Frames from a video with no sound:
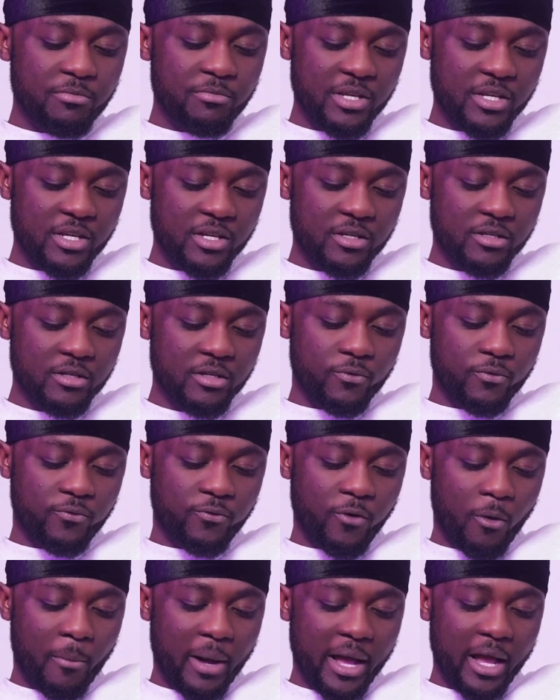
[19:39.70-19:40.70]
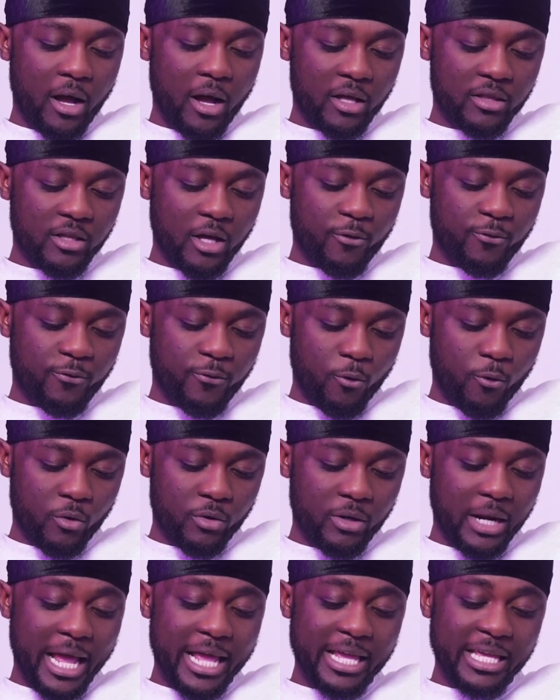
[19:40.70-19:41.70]
me for my other
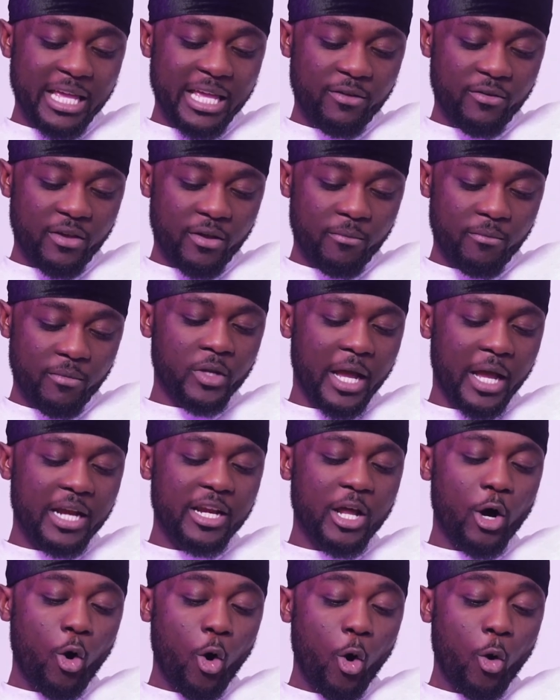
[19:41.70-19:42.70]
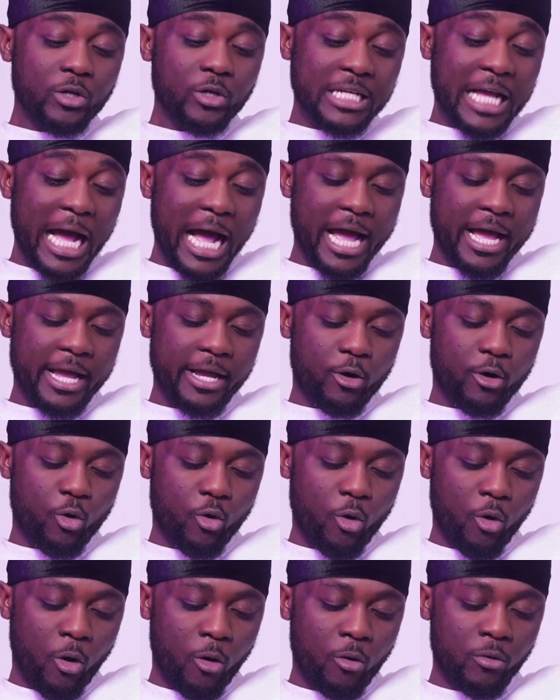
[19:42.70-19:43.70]
phone. I gave him, and the old guy
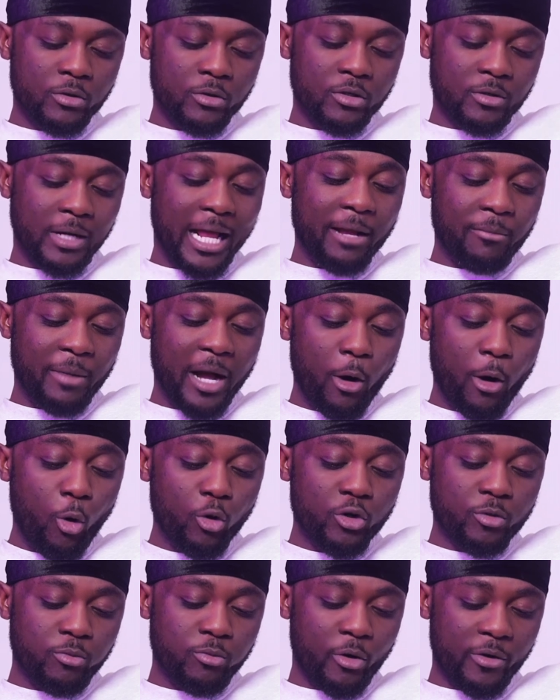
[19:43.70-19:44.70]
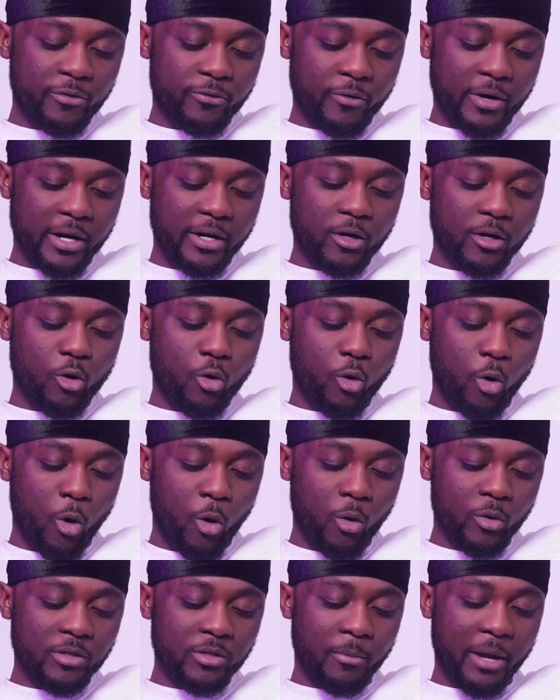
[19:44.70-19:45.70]
called, like my old boyfriend
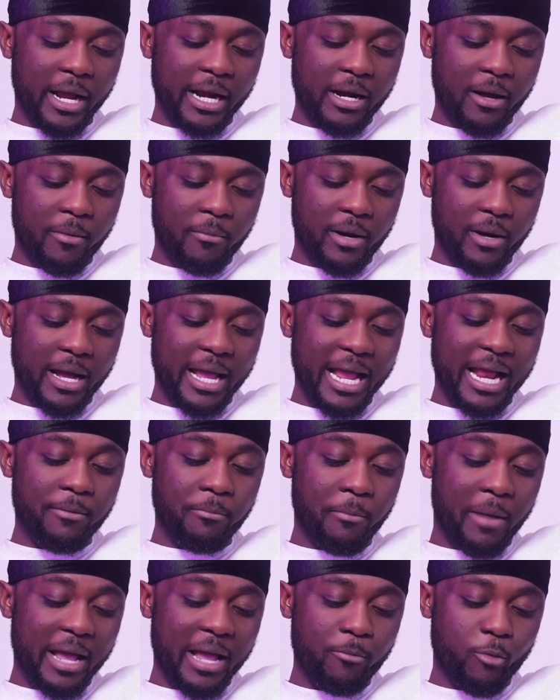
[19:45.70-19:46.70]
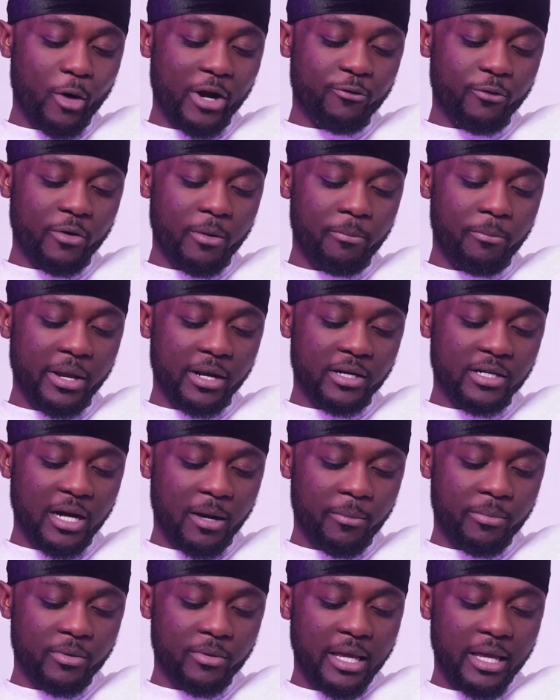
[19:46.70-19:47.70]
called my number and my boyfriend picked
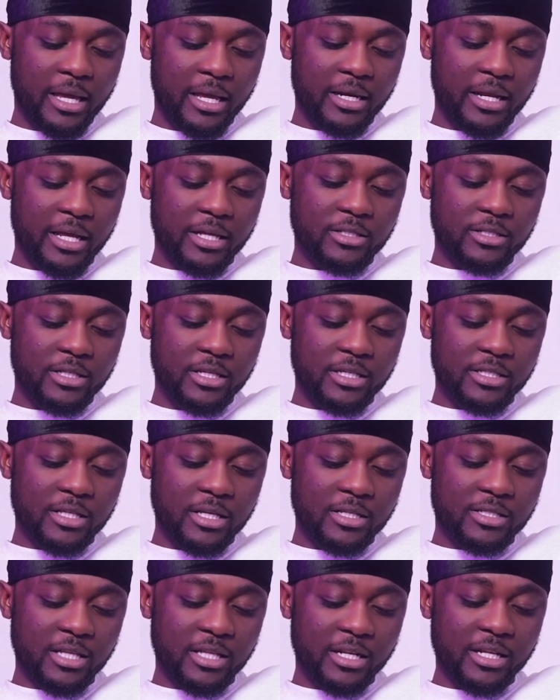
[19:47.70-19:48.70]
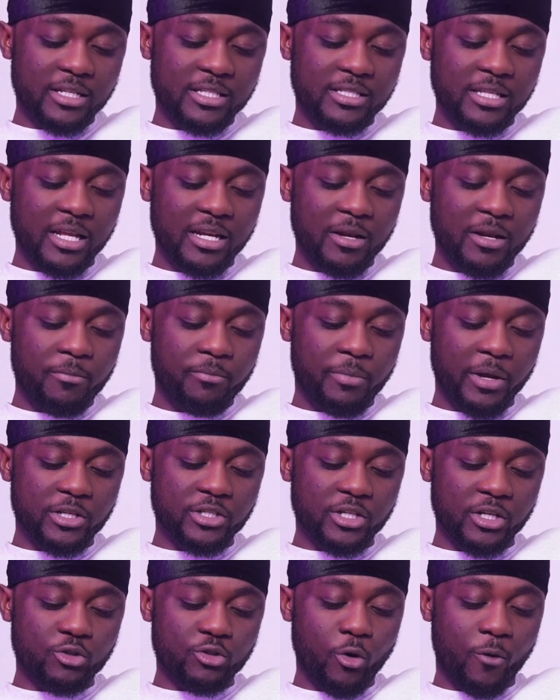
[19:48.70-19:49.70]
up. And it started sending
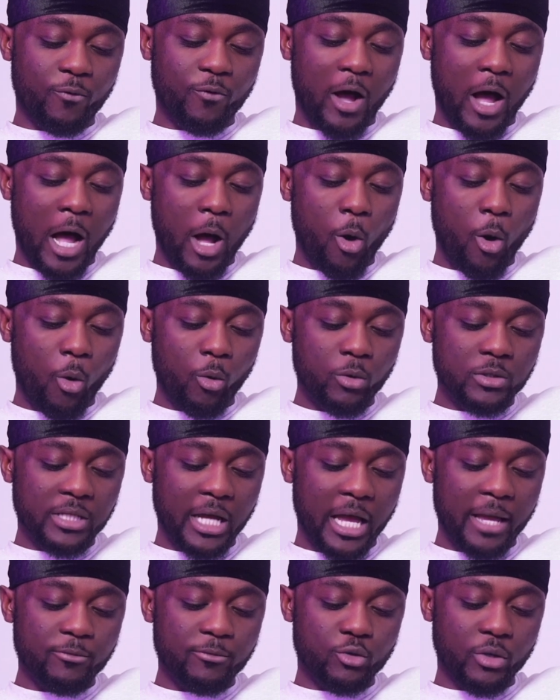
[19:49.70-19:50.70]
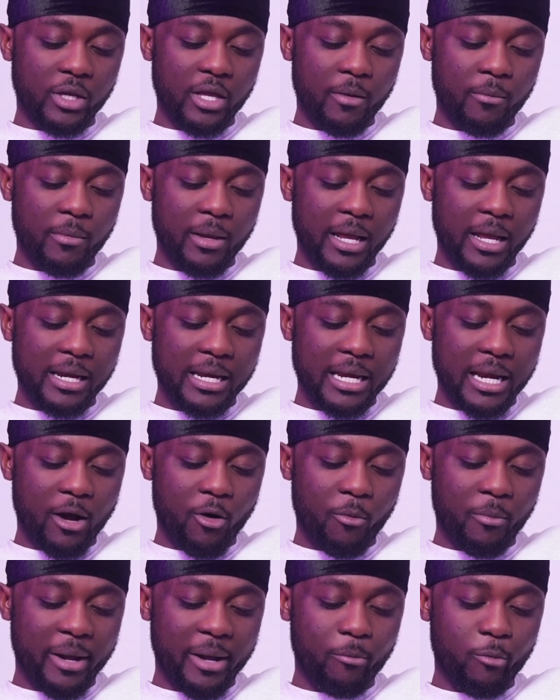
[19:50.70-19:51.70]
pictures of our old time to him. And
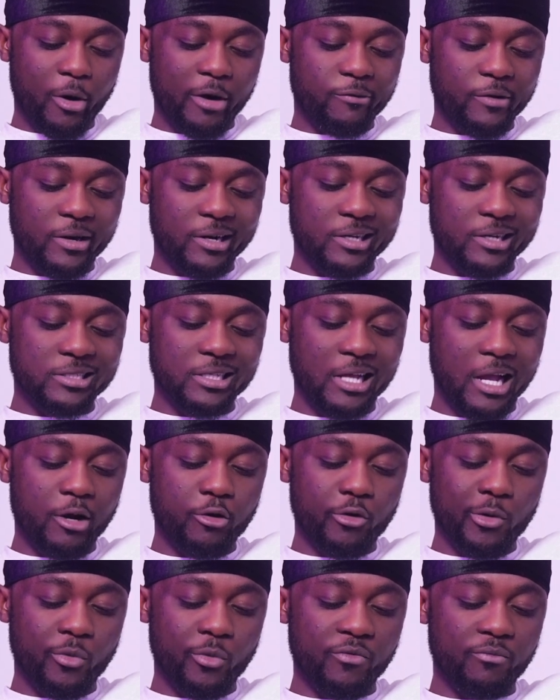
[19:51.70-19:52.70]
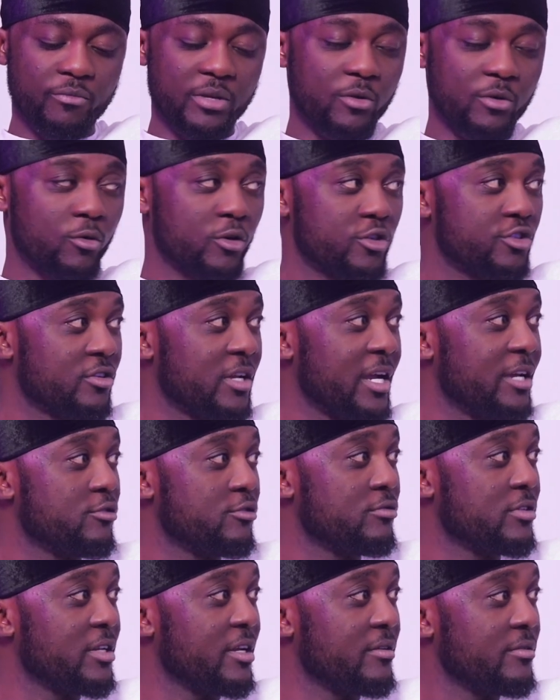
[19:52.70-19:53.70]
now my boyfriend is angry with me. What should I
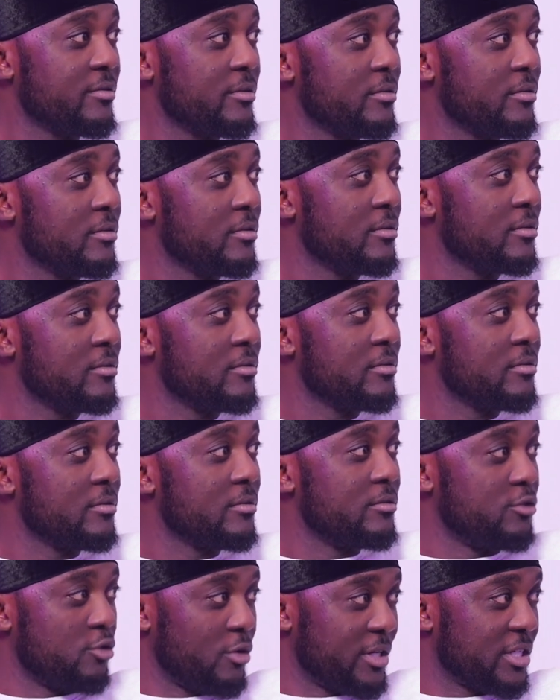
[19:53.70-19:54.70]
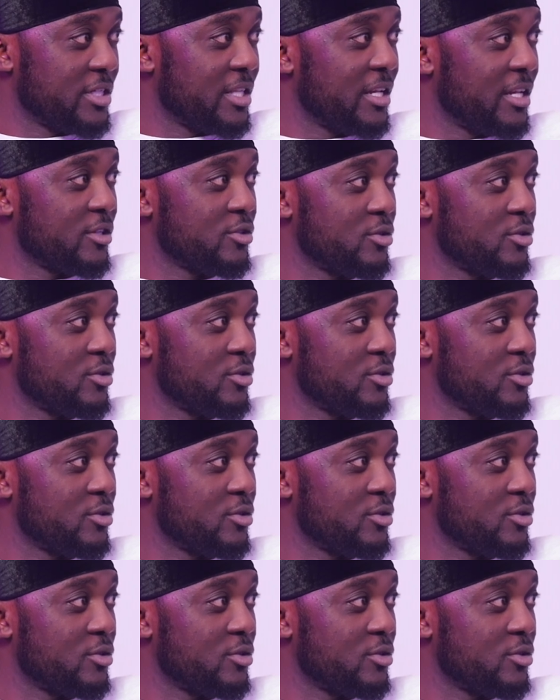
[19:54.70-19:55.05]
do now? Do you understand this?